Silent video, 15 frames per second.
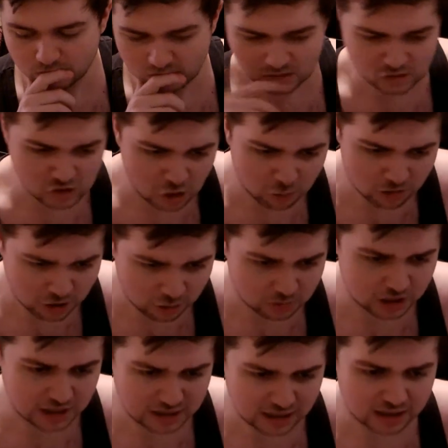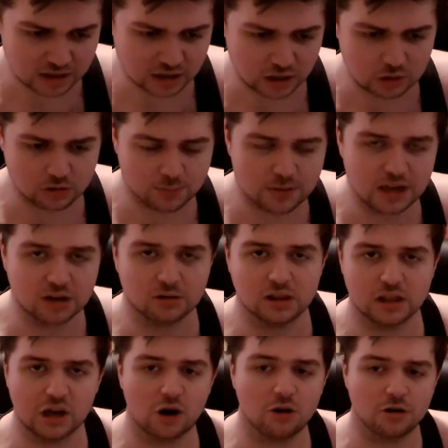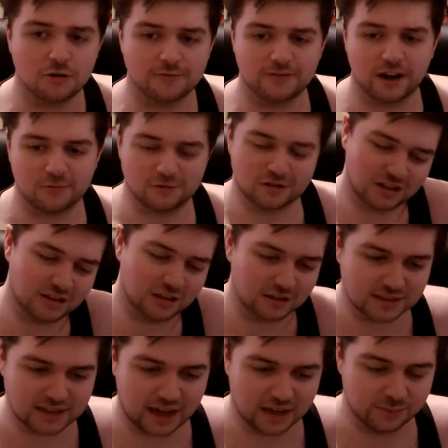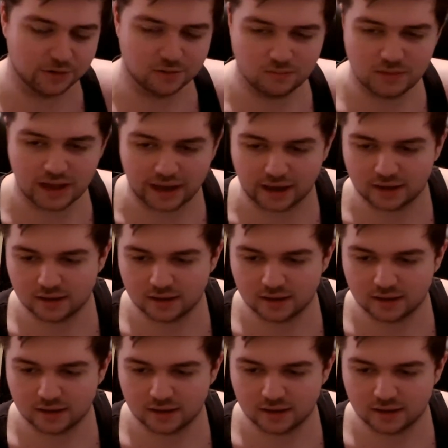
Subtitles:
Although we didn't get the Kurapika and Leorio fight, which is a little sad, but yeah.